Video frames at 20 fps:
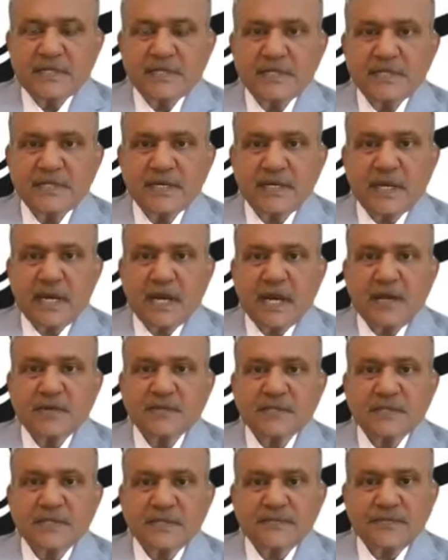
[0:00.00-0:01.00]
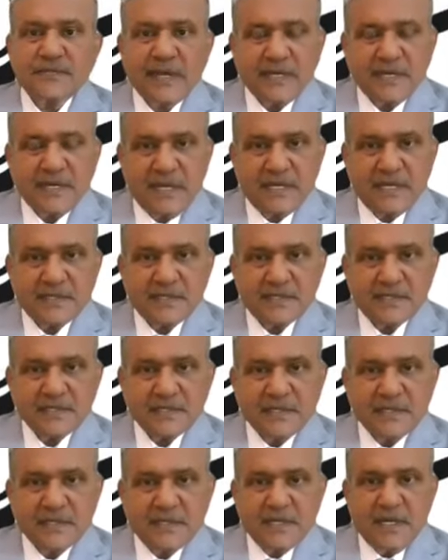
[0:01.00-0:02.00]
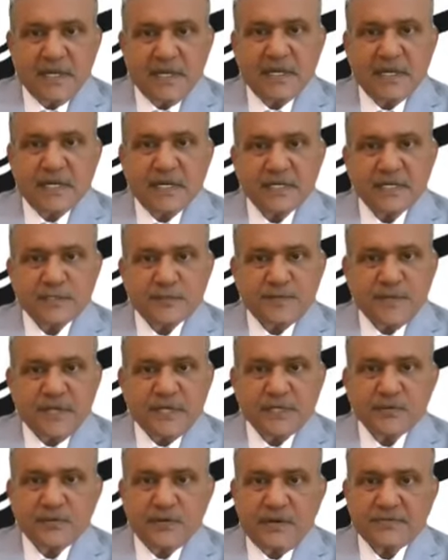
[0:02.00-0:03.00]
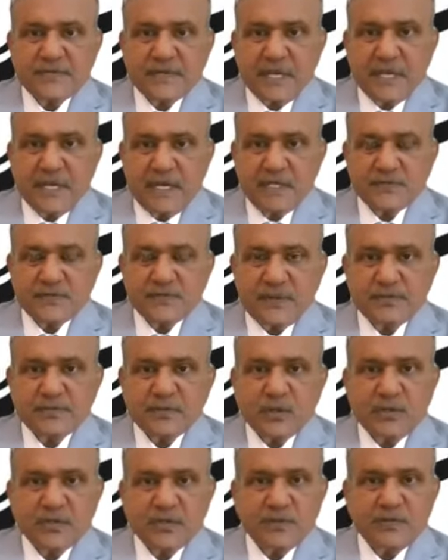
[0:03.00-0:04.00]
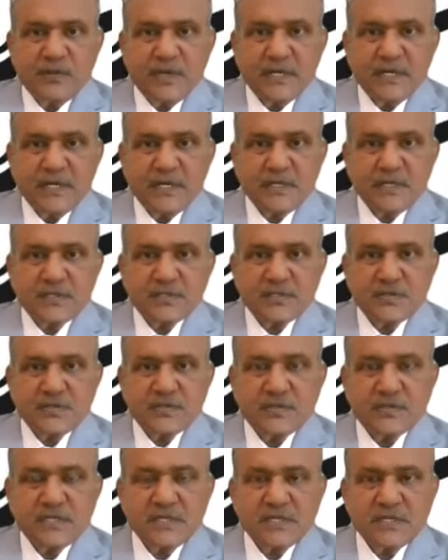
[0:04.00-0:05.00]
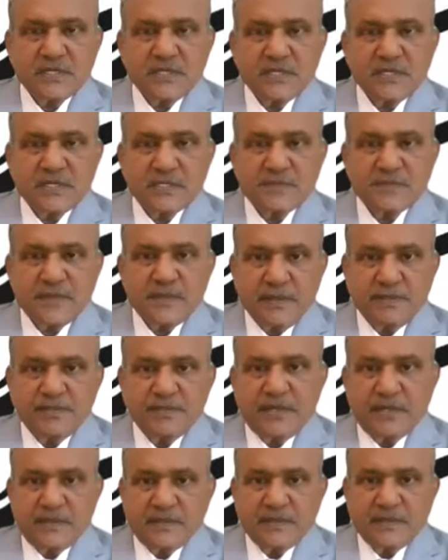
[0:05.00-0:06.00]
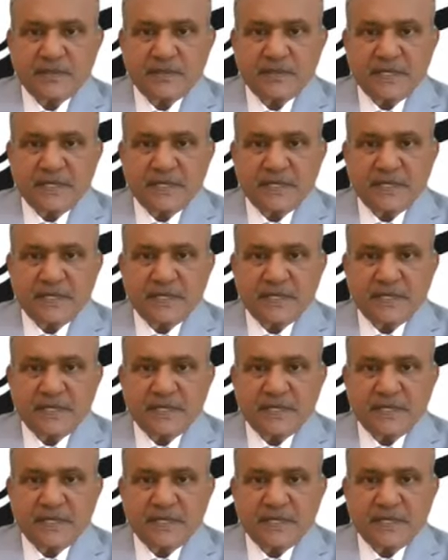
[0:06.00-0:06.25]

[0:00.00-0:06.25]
It is an accounts and finance, irrespective of the age, from 21 years to 60 years people.